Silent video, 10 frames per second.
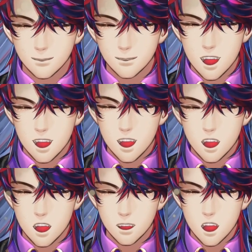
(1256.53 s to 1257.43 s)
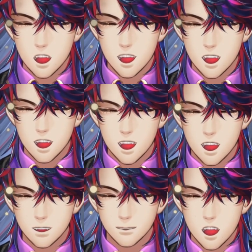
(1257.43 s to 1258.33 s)
Sandstorms are common in the
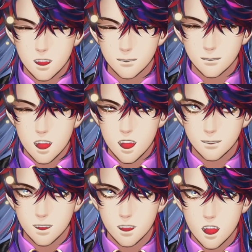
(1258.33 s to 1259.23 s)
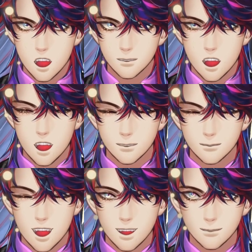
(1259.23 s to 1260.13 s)
Abydos region, but that particular storm was
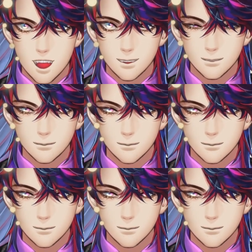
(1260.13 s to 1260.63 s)
devastating.